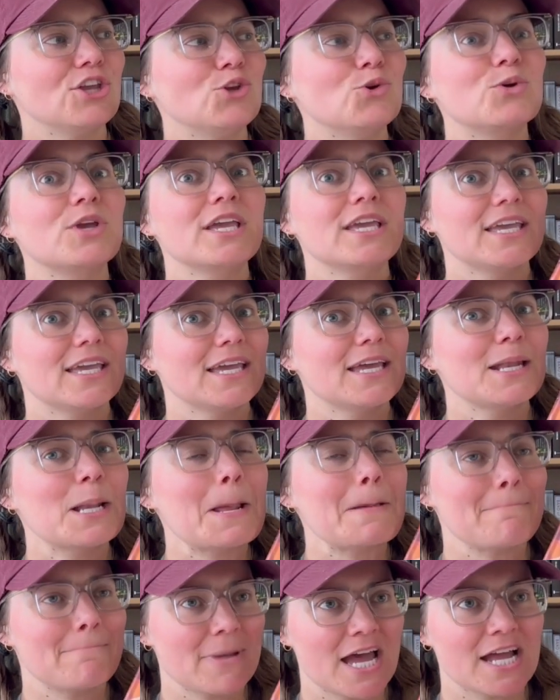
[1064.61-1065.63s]
You can
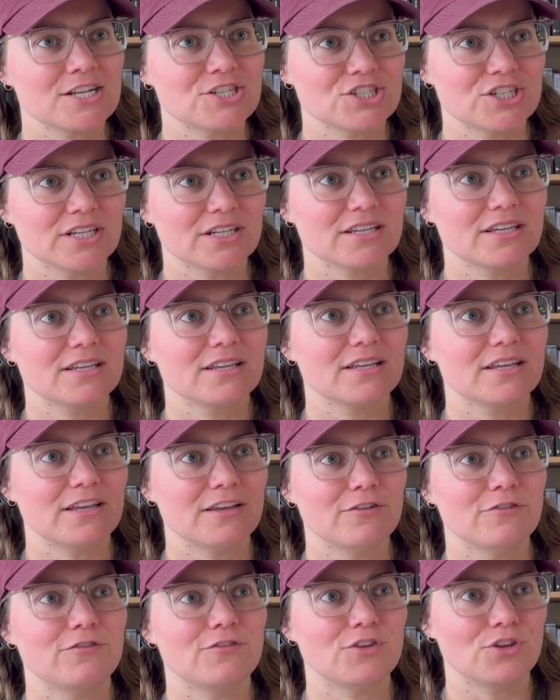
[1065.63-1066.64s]
get magic
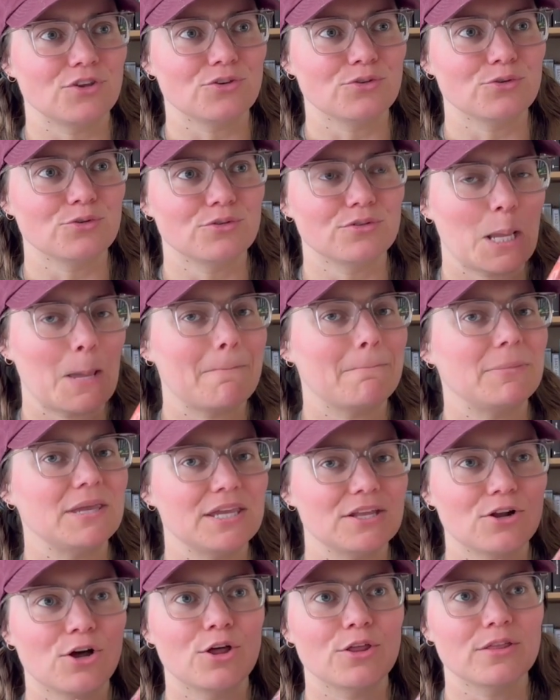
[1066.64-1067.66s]
if you
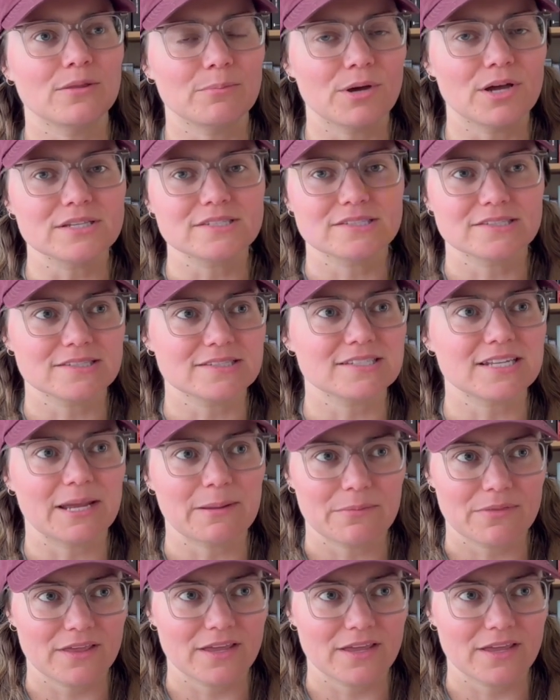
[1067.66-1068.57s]
beat all the bosses type thing.